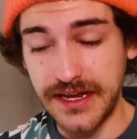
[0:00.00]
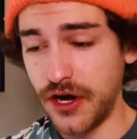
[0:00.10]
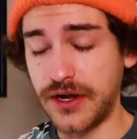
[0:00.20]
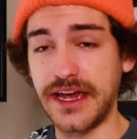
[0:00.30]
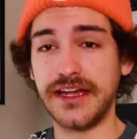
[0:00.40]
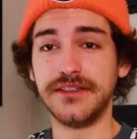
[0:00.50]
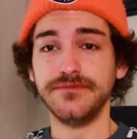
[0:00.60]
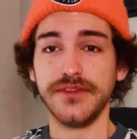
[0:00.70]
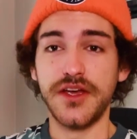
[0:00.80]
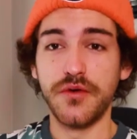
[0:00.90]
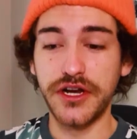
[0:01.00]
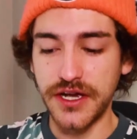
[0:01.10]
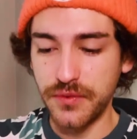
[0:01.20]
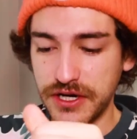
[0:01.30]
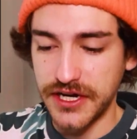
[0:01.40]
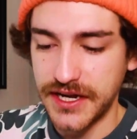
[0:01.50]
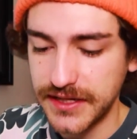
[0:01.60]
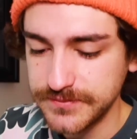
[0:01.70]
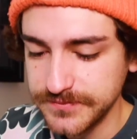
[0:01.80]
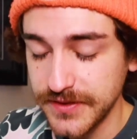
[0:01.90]
Okay, we're good.
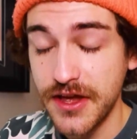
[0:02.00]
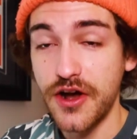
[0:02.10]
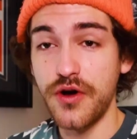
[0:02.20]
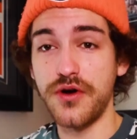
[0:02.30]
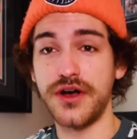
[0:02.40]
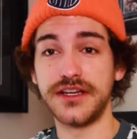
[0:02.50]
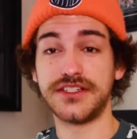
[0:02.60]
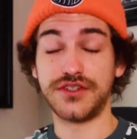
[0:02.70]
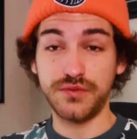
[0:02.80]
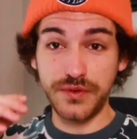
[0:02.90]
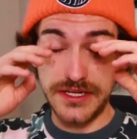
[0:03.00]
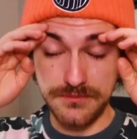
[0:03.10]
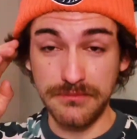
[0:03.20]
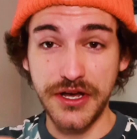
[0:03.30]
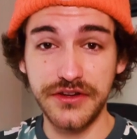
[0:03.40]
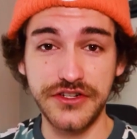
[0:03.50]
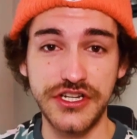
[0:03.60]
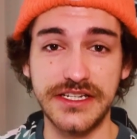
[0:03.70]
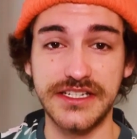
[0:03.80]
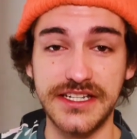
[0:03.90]
Oh, sweet mother
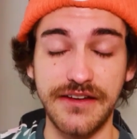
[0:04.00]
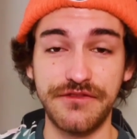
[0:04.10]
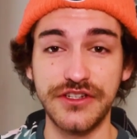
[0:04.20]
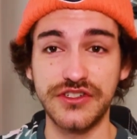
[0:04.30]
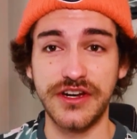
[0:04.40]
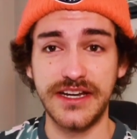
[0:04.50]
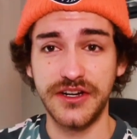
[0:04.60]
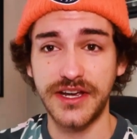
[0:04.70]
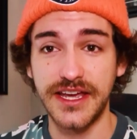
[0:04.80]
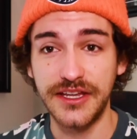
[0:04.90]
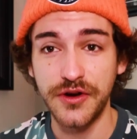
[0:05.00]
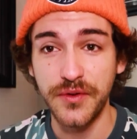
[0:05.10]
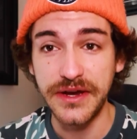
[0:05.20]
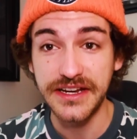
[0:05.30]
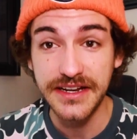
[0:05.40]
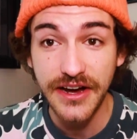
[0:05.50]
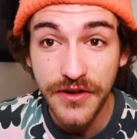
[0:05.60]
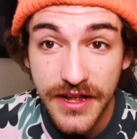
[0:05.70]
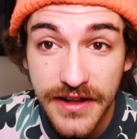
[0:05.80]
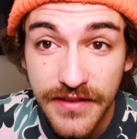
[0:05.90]
Jesus, that feels great. Okay, you're awake
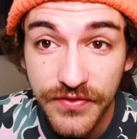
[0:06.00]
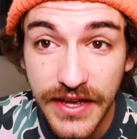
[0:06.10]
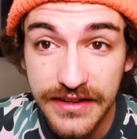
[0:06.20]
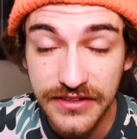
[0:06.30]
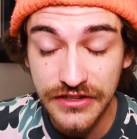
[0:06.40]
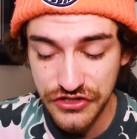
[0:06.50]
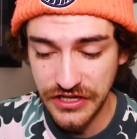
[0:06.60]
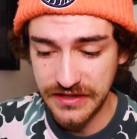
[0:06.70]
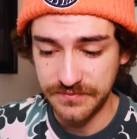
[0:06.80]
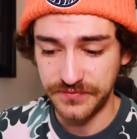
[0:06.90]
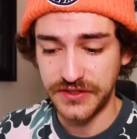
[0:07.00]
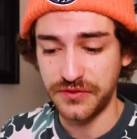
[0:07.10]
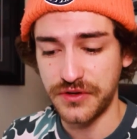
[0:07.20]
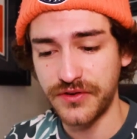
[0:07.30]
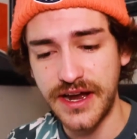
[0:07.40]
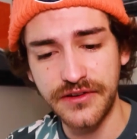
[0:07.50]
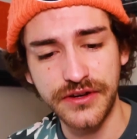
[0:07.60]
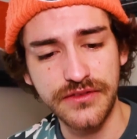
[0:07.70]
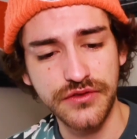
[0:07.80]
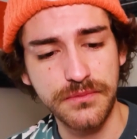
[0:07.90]
now. That's legit. This is what Ryan
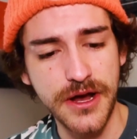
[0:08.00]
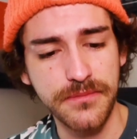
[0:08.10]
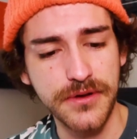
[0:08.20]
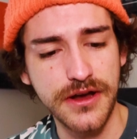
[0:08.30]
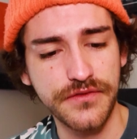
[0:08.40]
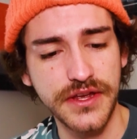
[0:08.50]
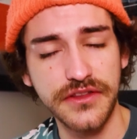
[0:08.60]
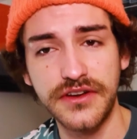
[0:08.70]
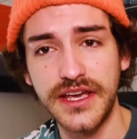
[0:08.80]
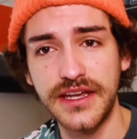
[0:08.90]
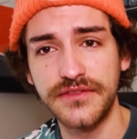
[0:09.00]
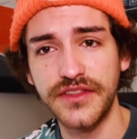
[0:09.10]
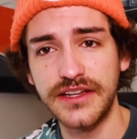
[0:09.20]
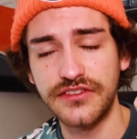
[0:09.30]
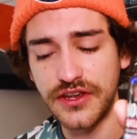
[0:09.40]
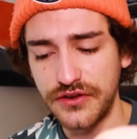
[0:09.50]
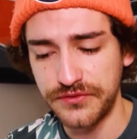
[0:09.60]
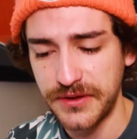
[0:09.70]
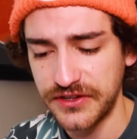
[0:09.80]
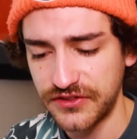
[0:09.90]
Reeves was popping off the other day. Let's go,
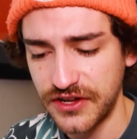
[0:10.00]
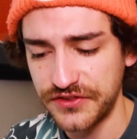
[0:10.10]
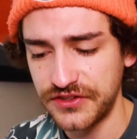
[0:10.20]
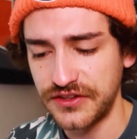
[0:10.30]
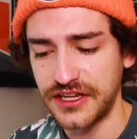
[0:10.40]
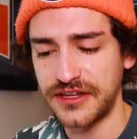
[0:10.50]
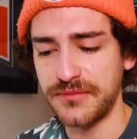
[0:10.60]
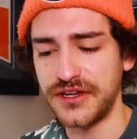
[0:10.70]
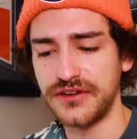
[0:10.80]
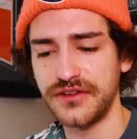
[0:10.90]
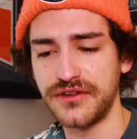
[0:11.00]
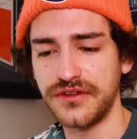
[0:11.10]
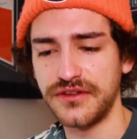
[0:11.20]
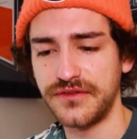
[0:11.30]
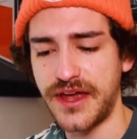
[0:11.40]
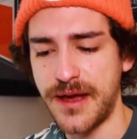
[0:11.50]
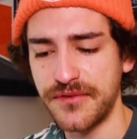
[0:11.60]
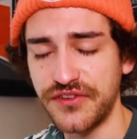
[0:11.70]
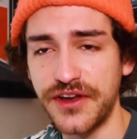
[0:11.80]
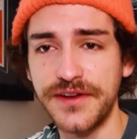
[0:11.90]
smelling salts, you can get them at your local
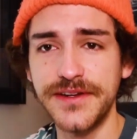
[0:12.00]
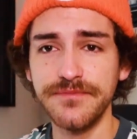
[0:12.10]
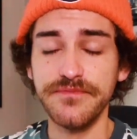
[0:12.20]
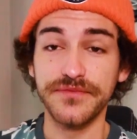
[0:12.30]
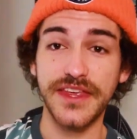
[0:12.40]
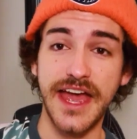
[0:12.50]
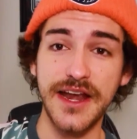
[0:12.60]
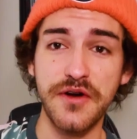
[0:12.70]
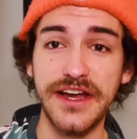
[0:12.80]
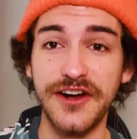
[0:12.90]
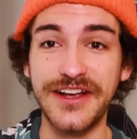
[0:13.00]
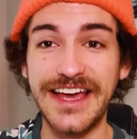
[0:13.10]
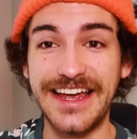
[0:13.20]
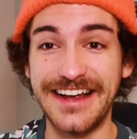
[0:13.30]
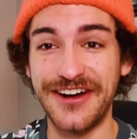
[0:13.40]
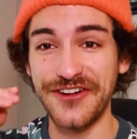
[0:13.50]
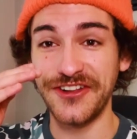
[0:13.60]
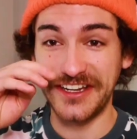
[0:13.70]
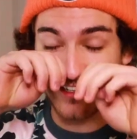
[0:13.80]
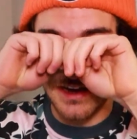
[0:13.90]
Amazon. Anyway, okay,
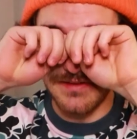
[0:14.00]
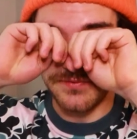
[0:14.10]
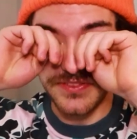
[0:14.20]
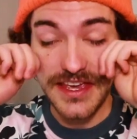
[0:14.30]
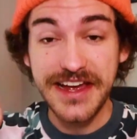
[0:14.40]
holy crap.